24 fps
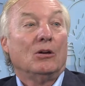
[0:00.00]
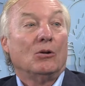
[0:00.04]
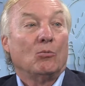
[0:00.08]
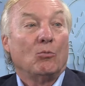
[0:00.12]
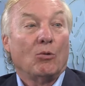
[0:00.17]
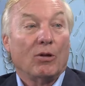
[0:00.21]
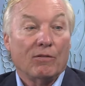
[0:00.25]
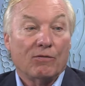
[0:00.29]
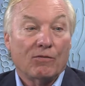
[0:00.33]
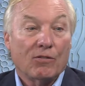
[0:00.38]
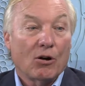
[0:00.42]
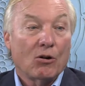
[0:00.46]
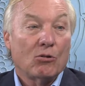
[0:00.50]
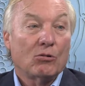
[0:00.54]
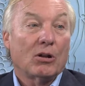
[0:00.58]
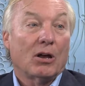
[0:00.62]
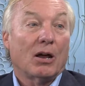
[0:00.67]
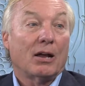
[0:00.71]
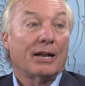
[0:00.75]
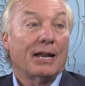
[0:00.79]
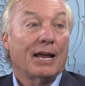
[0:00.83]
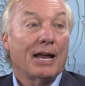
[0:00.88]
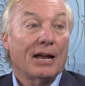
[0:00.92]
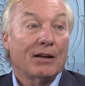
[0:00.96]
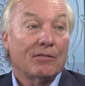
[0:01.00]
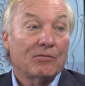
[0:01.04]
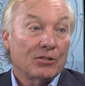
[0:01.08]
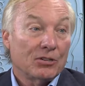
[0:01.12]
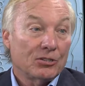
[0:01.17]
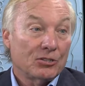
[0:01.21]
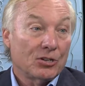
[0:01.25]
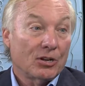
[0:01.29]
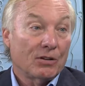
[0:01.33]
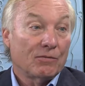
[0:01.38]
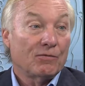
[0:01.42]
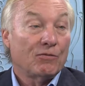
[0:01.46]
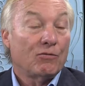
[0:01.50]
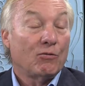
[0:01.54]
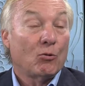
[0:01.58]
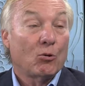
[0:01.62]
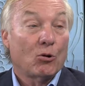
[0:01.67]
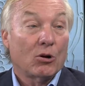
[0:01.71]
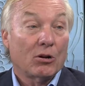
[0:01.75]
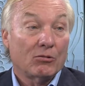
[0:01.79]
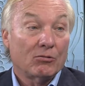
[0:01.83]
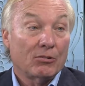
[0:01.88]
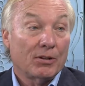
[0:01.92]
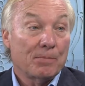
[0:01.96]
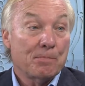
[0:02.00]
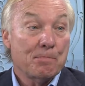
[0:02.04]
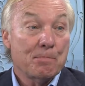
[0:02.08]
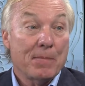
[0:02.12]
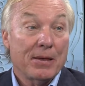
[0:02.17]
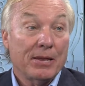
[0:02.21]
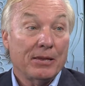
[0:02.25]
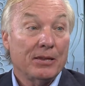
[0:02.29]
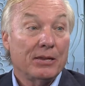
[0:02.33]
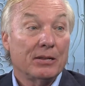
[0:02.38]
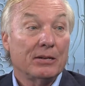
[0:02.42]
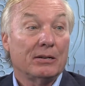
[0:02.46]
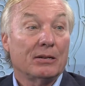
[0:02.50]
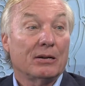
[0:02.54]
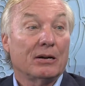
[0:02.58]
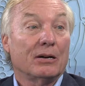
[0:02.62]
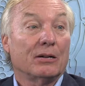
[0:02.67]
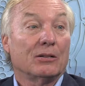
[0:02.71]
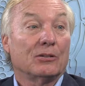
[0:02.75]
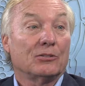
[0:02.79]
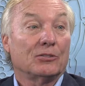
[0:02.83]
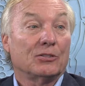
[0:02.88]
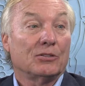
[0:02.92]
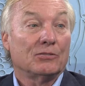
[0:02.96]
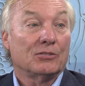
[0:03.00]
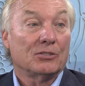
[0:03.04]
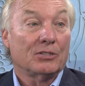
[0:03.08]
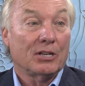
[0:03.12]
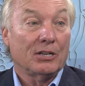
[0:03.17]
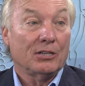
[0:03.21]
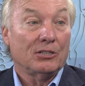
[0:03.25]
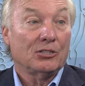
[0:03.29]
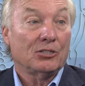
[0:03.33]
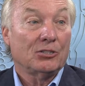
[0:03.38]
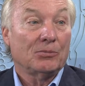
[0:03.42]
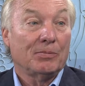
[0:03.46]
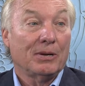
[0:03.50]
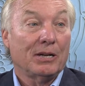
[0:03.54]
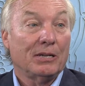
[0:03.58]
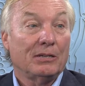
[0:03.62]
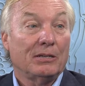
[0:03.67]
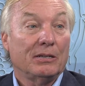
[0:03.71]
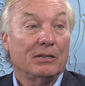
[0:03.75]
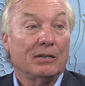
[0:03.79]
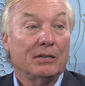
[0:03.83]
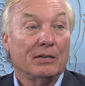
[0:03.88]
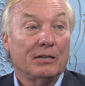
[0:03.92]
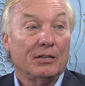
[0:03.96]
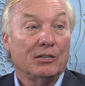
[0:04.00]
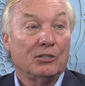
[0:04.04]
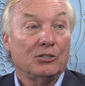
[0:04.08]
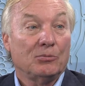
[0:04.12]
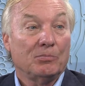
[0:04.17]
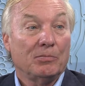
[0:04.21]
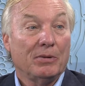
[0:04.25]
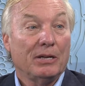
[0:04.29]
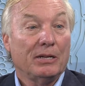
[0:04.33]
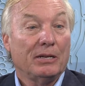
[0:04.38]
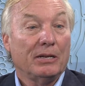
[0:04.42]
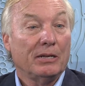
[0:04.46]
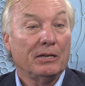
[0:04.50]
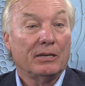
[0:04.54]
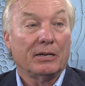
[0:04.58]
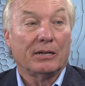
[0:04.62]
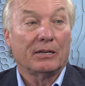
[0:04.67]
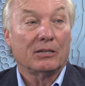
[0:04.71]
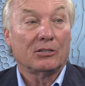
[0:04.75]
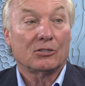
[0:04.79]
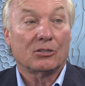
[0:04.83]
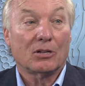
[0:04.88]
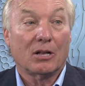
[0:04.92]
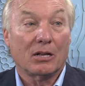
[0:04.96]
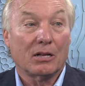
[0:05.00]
we vote on average on $400 million of state spending at each meeting, and it's wow.